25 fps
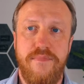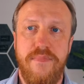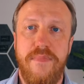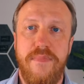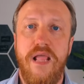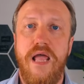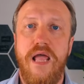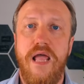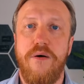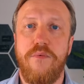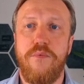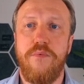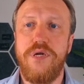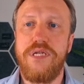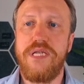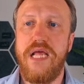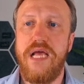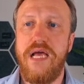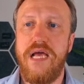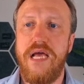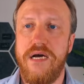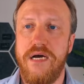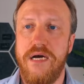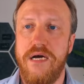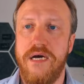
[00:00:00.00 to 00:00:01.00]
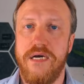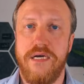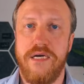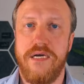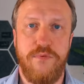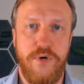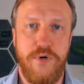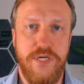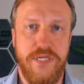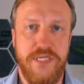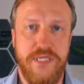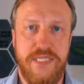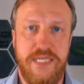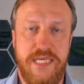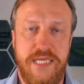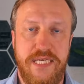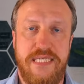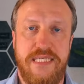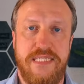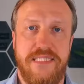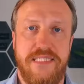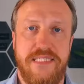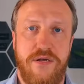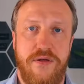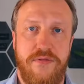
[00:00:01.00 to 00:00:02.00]
What are
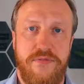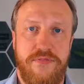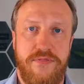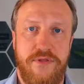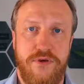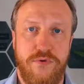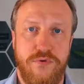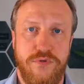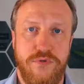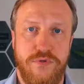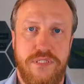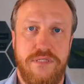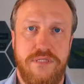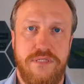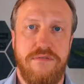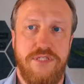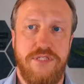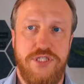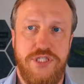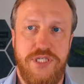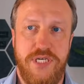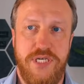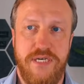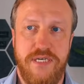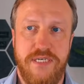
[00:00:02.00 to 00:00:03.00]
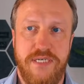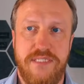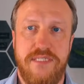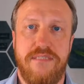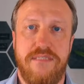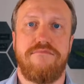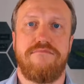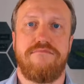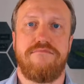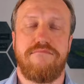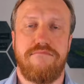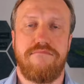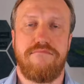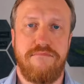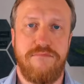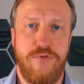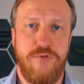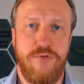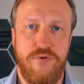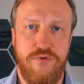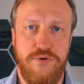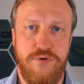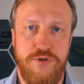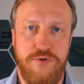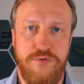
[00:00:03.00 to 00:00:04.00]
qualities of those chunks
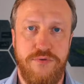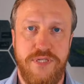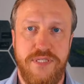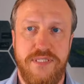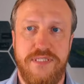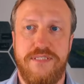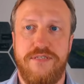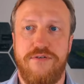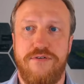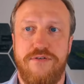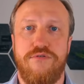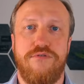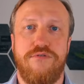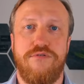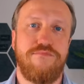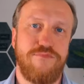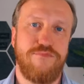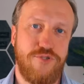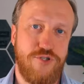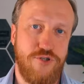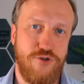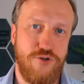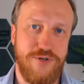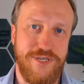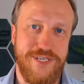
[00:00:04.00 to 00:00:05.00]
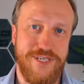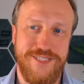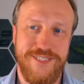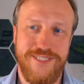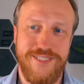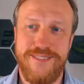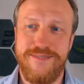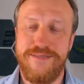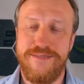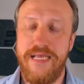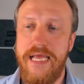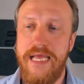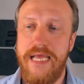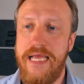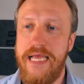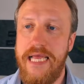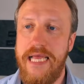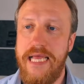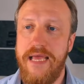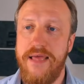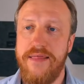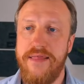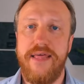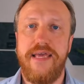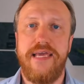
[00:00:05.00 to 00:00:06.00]
or units or tokens?
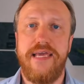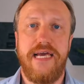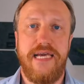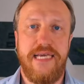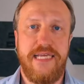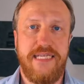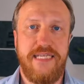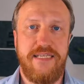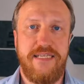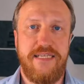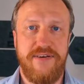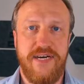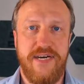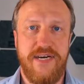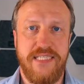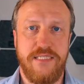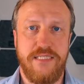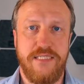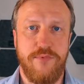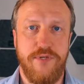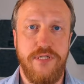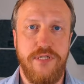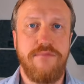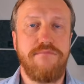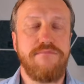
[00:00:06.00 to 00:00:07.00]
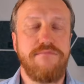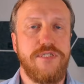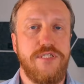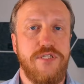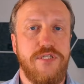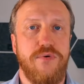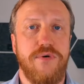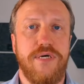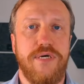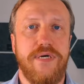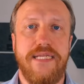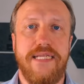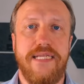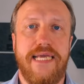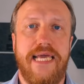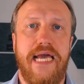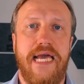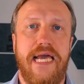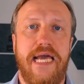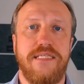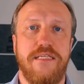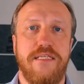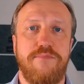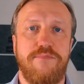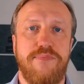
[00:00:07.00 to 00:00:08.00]
They are indivisible. Token
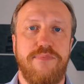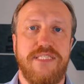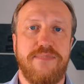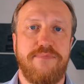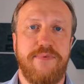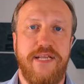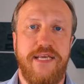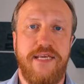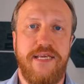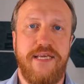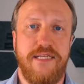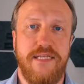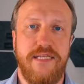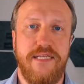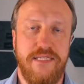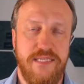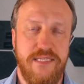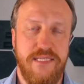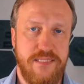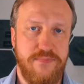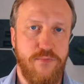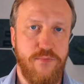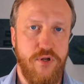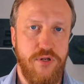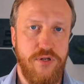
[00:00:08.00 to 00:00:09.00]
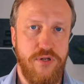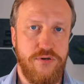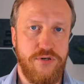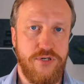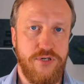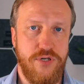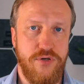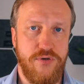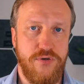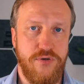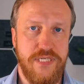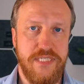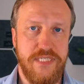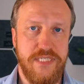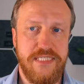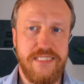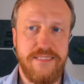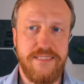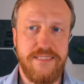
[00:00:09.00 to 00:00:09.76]
cannot be split into smaller tokens.